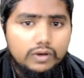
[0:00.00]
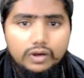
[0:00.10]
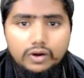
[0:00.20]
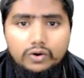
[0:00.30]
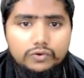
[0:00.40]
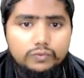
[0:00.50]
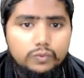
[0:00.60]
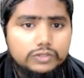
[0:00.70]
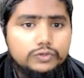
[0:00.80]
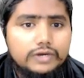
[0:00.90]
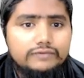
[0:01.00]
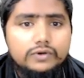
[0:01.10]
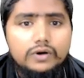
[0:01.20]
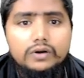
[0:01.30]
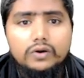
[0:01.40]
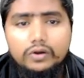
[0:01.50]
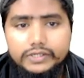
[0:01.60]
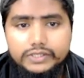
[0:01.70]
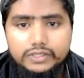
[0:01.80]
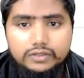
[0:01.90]
or what you have
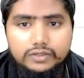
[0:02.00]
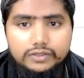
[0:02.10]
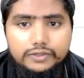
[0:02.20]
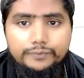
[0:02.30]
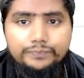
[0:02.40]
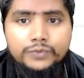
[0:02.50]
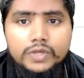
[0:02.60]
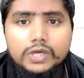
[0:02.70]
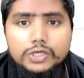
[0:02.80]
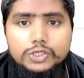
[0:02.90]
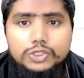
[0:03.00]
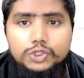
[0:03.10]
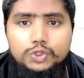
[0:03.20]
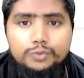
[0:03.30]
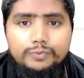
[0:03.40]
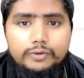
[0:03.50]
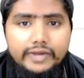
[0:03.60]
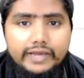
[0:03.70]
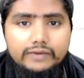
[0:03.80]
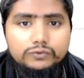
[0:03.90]
already learned.
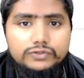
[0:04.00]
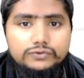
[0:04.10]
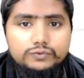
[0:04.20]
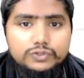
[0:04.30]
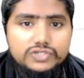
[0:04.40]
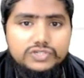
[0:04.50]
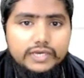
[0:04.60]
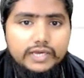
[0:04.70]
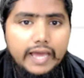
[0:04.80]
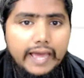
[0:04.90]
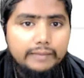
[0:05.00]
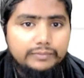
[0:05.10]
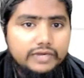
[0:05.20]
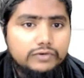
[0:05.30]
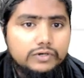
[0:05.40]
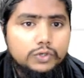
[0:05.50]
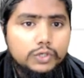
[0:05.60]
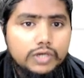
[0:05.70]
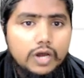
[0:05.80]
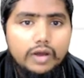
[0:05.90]
Superman would say, I am never
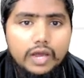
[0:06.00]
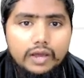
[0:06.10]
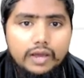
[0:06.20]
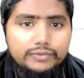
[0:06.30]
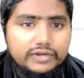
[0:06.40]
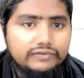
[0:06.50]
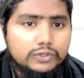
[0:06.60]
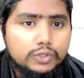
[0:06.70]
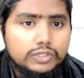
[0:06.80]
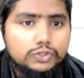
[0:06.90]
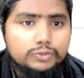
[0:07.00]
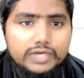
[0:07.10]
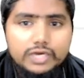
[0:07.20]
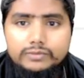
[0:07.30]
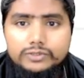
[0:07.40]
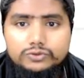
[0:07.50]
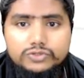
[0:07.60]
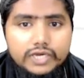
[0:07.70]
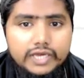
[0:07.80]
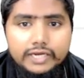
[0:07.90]
going to be able to
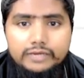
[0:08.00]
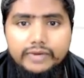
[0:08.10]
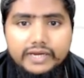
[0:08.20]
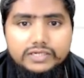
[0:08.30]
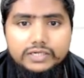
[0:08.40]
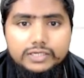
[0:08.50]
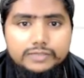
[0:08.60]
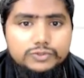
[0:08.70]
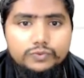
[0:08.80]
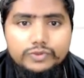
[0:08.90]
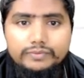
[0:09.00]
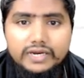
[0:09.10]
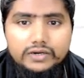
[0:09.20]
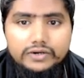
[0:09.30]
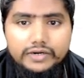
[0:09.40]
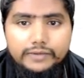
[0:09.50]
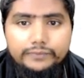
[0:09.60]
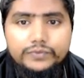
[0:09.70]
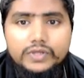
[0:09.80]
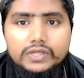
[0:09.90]
take any mighty leaps with my learning.
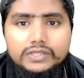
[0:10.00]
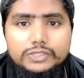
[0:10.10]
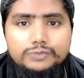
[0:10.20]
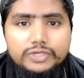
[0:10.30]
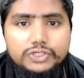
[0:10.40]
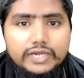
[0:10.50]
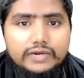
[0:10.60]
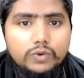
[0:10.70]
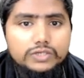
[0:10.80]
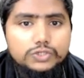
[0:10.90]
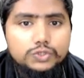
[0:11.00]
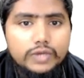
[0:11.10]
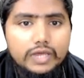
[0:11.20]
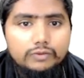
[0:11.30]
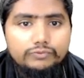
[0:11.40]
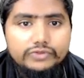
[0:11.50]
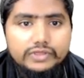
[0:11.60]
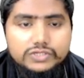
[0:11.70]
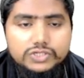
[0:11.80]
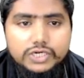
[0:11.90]
The special advice to help
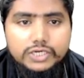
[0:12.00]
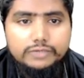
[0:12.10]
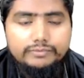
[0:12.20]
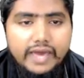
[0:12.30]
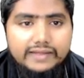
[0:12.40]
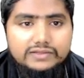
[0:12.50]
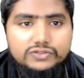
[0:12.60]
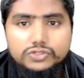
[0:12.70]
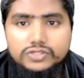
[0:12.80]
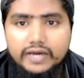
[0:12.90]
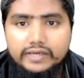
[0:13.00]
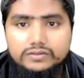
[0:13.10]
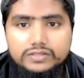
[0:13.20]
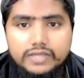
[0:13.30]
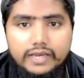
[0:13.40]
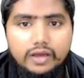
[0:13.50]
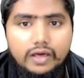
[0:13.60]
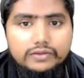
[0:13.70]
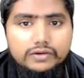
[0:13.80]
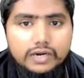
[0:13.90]
with studying maths, science and
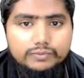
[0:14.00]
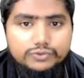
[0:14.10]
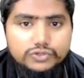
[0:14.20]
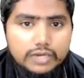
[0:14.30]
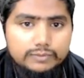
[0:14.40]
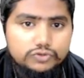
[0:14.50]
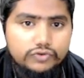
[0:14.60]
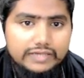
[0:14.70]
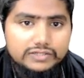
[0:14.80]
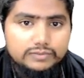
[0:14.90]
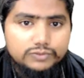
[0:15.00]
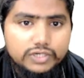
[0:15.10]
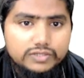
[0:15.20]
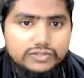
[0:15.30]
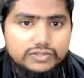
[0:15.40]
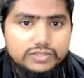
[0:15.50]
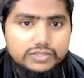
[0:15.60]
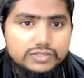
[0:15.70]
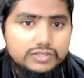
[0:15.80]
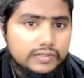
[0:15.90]
other abstract subject is
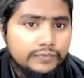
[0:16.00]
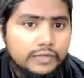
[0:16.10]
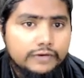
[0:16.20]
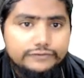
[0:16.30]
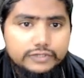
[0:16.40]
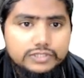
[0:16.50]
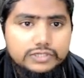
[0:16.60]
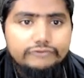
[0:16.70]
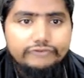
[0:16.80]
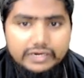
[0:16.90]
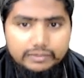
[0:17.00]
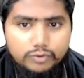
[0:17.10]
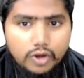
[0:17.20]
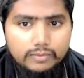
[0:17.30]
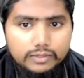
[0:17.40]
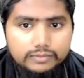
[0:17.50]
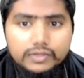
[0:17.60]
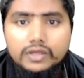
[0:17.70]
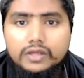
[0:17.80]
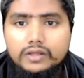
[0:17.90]
this. First, find a problem.
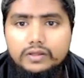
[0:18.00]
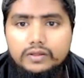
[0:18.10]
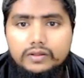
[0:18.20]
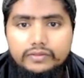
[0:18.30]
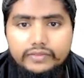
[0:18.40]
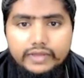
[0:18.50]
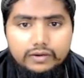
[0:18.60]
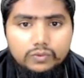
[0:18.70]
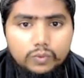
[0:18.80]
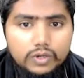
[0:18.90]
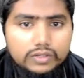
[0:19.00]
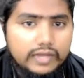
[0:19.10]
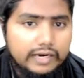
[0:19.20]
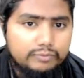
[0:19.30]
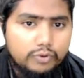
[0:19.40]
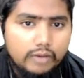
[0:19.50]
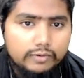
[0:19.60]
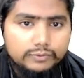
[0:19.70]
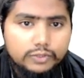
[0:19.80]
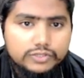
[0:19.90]
Then, work that
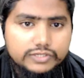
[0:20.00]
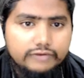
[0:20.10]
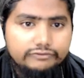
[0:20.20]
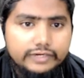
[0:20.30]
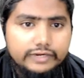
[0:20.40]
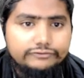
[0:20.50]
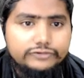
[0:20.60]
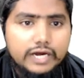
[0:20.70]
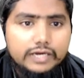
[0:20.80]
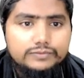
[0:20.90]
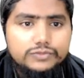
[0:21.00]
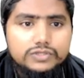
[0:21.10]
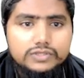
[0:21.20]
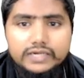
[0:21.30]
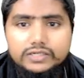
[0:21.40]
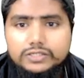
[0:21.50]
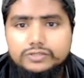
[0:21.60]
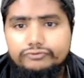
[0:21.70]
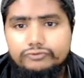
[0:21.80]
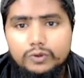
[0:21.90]
problem yourself enough times that it
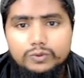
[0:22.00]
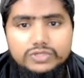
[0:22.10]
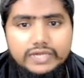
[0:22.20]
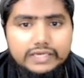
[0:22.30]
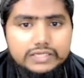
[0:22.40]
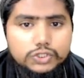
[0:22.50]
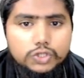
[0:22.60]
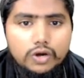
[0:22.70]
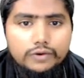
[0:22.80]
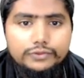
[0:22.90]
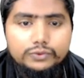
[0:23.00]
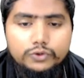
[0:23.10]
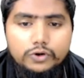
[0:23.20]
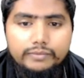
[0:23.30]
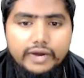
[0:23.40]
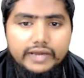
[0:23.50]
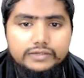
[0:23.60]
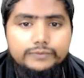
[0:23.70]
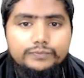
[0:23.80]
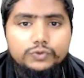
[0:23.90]
flows like a song through your
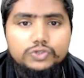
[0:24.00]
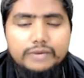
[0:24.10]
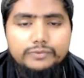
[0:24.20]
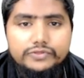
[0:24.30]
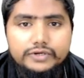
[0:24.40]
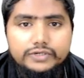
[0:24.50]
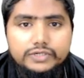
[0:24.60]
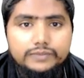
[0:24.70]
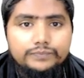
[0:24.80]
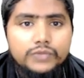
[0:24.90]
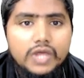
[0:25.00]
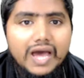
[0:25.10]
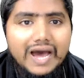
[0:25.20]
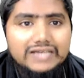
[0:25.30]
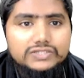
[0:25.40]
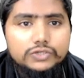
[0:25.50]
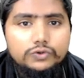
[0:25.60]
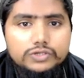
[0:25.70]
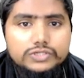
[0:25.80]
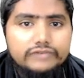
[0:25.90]
mind. Chapter 13. Asking
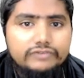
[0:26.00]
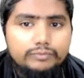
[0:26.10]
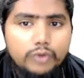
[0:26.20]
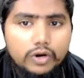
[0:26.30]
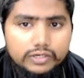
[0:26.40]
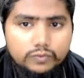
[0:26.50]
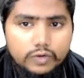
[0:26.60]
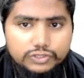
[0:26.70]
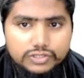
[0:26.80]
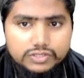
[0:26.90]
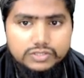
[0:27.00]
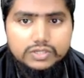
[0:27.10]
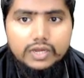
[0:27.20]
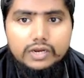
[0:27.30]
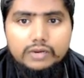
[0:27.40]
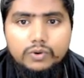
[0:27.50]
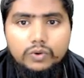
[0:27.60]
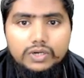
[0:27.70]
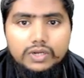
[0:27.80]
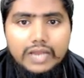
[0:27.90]
yourself important questions. Number
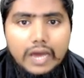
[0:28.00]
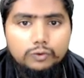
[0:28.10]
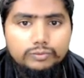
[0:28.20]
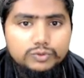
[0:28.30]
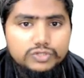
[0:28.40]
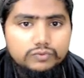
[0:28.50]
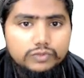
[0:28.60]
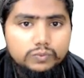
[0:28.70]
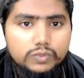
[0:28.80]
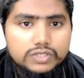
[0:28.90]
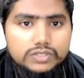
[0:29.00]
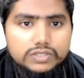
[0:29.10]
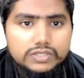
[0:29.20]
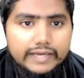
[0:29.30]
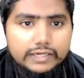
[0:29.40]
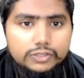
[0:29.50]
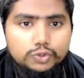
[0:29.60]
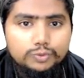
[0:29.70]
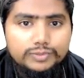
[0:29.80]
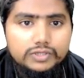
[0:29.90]
one, loud music with words is likely
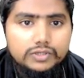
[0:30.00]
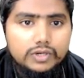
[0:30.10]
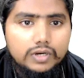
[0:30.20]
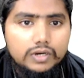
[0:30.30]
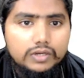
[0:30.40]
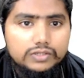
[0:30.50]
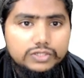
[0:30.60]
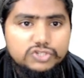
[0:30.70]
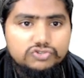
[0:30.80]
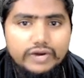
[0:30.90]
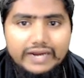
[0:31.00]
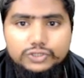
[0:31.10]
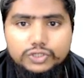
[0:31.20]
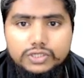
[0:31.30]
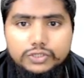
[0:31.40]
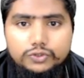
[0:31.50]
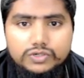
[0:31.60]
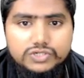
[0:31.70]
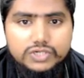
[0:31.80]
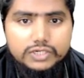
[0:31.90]
to be a distraction in your
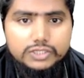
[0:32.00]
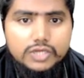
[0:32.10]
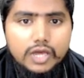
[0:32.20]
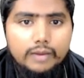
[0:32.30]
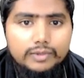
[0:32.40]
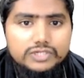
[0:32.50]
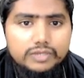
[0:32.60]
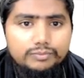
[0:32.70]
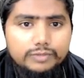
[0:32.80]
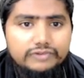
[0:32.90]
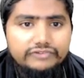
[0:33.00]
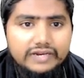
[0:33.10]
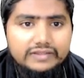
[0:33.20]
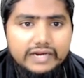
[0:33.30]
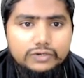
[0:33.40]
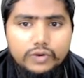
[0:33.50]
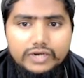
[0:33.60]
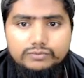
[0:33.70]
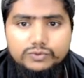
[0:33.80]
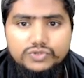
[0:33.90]
studies, but some people find that
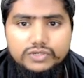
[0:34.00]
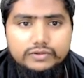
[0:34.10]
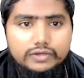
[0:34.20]
quiet music